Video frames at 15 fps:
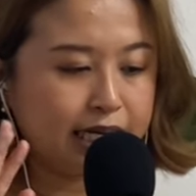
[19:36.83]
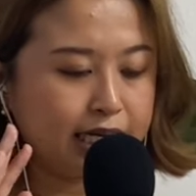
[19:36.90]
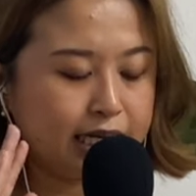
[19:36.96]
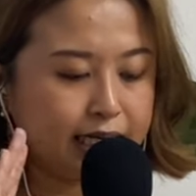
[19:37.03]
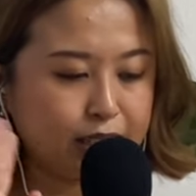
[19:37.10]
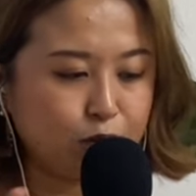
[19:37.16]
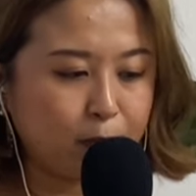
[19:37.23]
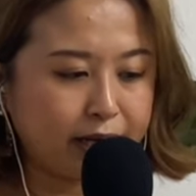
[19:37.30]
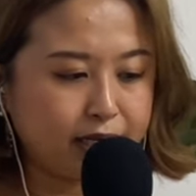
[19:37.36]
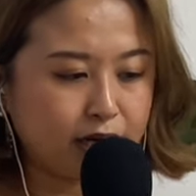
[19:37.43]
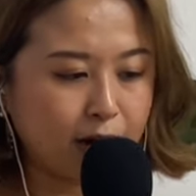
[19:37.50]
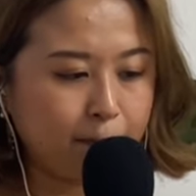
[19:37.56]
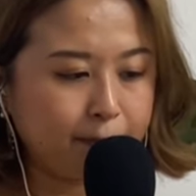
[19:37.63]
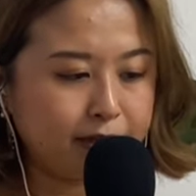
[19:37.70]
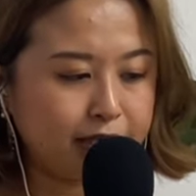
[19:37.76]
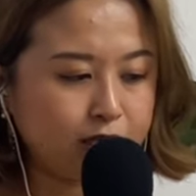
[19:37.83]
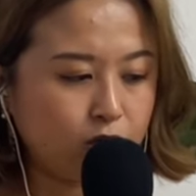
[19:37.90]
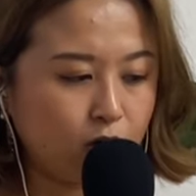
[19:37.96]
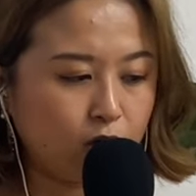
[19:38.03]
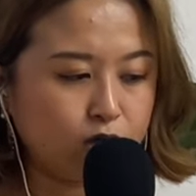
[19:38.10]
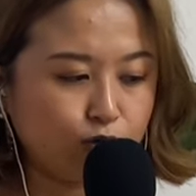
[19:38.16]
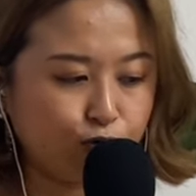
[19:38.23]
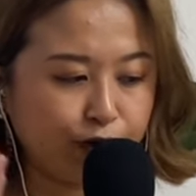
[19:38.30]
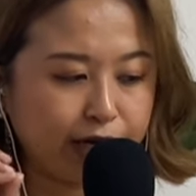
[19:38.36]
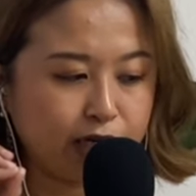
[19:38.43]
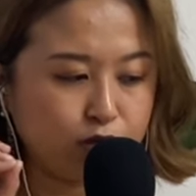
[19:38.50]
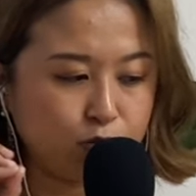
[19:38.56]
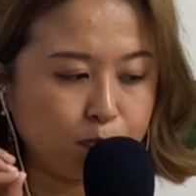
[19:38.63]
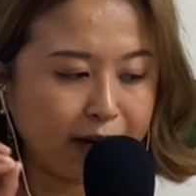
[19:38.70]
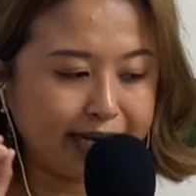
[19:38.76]
It is by a company called
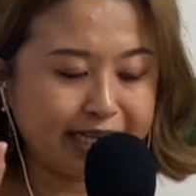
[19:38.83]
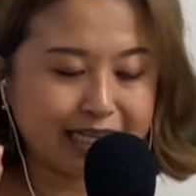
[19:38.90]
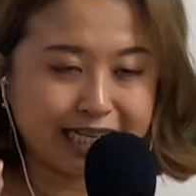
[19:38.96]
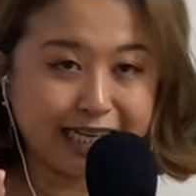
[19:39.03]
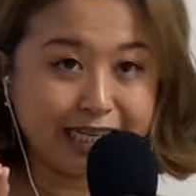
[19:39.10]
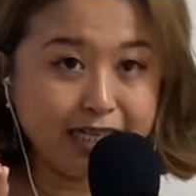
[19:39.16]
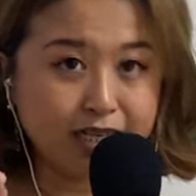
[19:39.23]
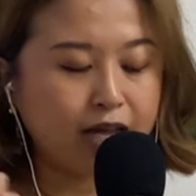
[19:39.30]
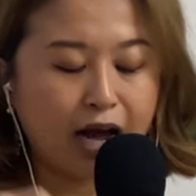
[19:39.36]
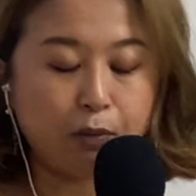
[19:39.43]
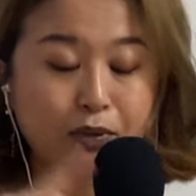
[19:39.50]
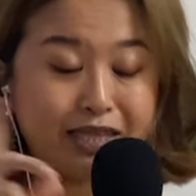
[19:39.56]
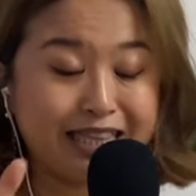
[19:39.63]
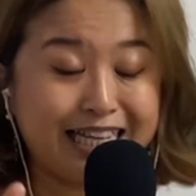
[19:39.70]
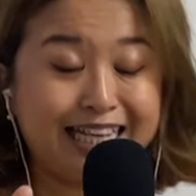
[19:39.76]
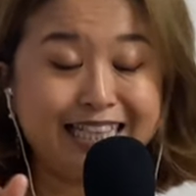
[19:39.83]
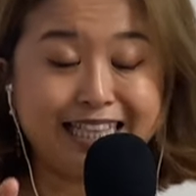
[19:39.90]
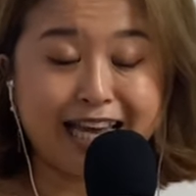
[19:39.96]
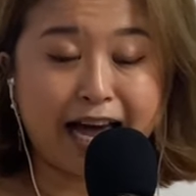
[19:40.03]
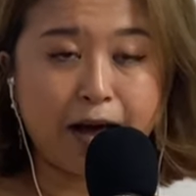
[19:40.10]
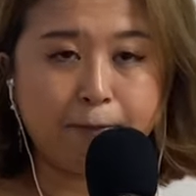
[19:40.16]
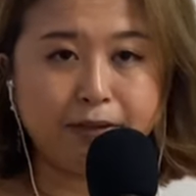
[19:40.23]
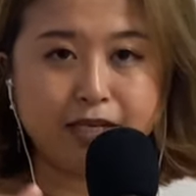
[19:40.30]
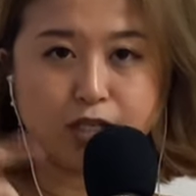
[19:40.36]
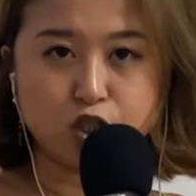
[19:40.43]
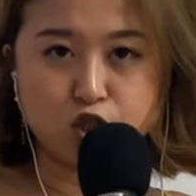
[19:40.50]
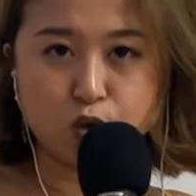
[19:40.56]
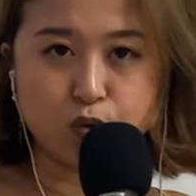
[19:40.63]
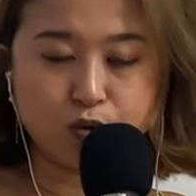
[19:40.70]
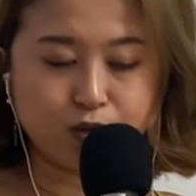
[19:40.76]
Real Byte Inc. I would link the app in the
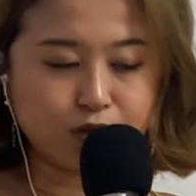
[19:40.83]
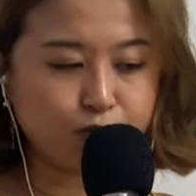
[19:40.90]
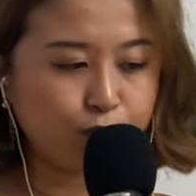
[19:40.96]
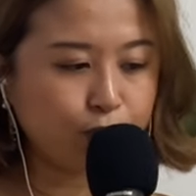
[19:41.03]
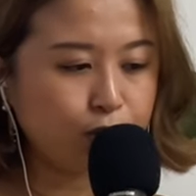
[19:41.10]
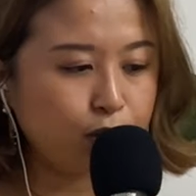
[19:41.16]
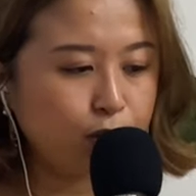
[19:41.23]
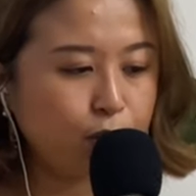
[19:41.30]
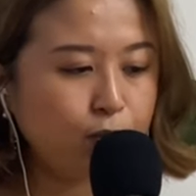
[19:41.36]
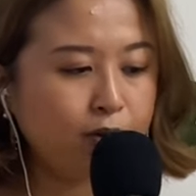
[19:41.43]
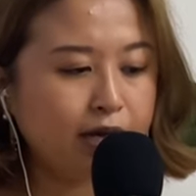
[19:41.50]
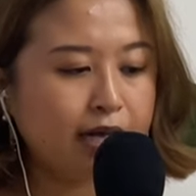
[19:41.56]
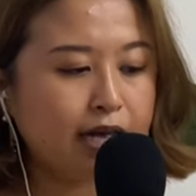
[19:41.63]
show notes for you.